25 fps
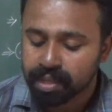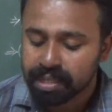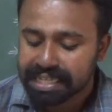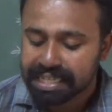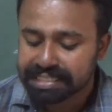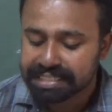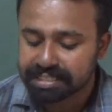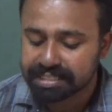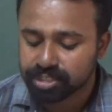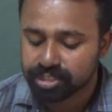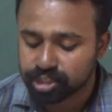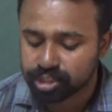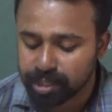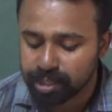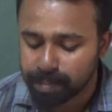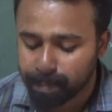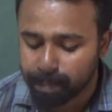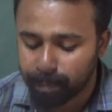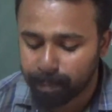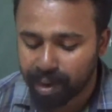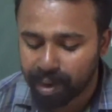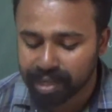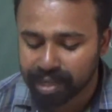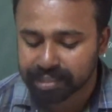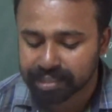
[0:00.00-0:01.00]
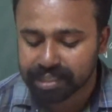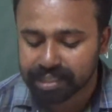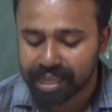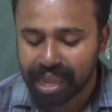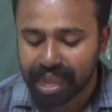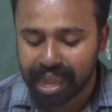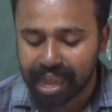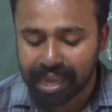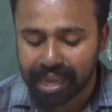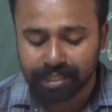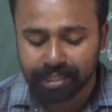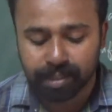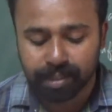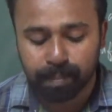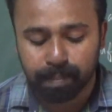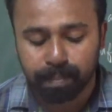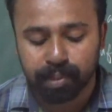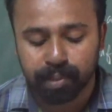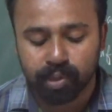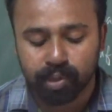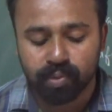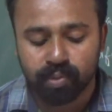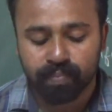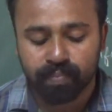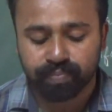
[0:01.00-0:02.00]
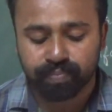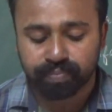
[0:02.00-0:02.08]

is the steep path and the brow